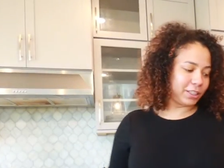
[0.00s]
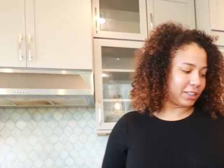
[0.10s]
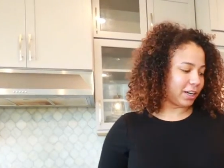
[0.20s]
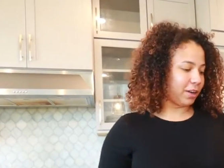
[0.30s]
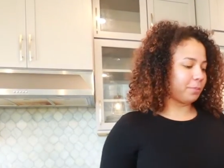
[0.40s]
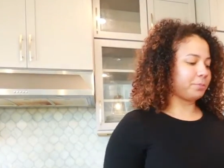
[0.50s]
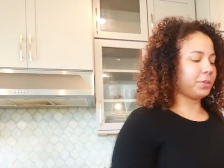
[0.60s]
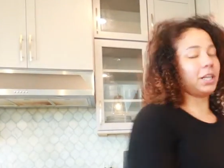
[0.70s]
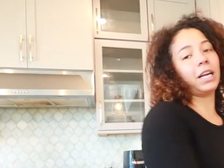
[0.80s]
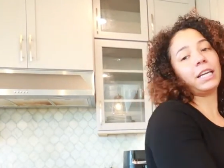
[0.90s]
lunchtime,
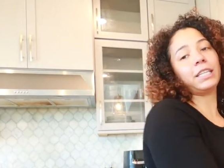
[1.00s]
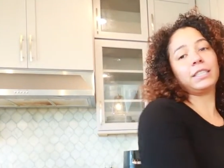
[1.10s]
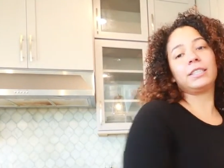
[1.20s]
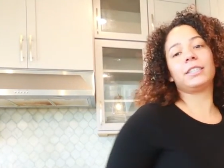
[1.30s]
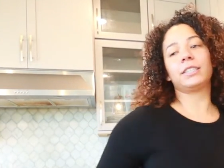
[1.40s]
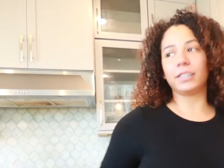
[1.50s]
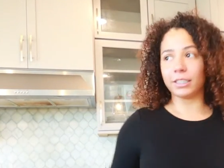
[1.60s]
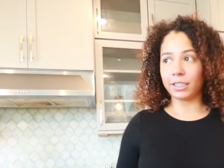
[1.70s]
and I guess